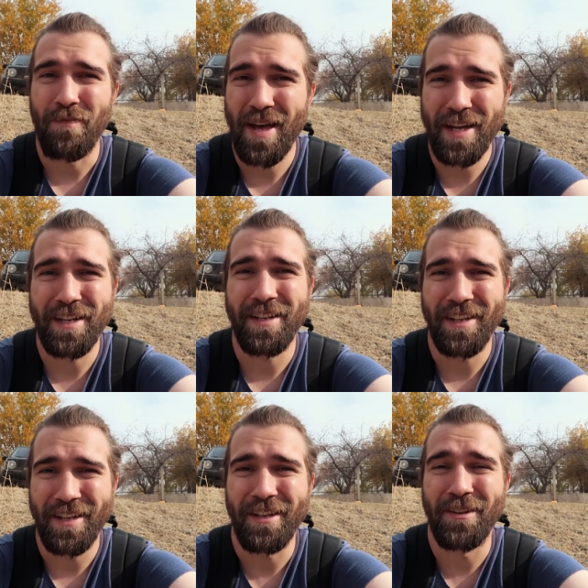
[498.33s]
Man,
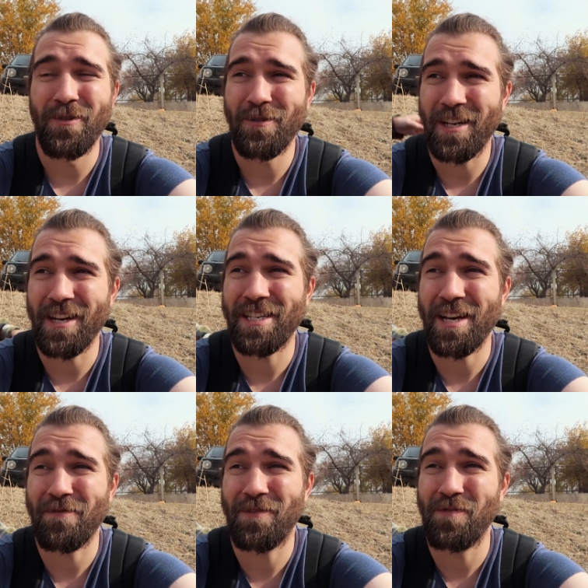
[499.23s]
those guys
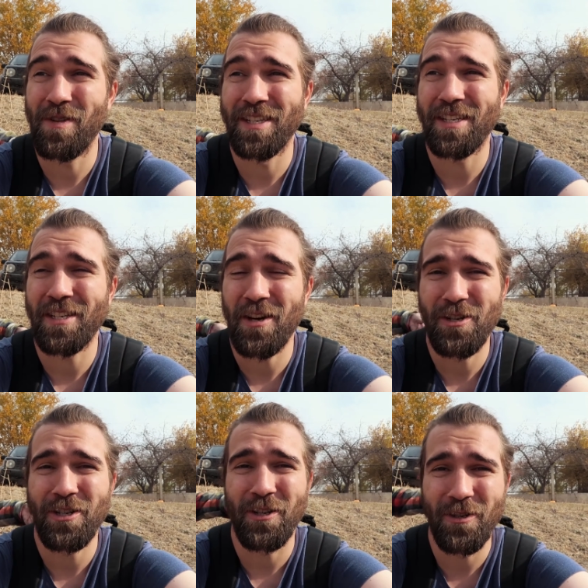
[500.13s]
have to be in
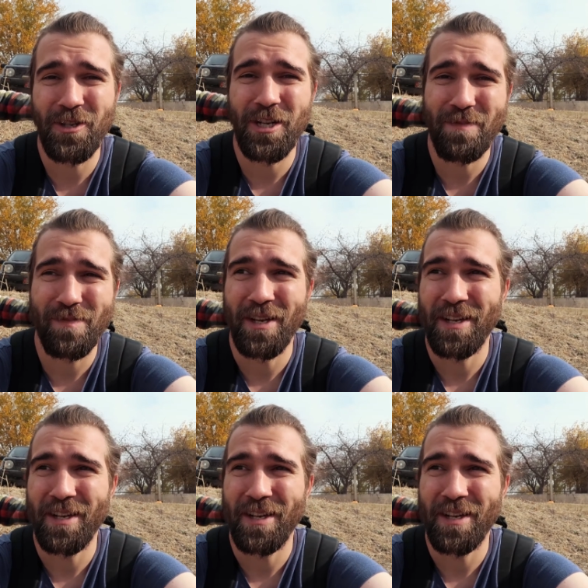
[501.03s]
such good shape.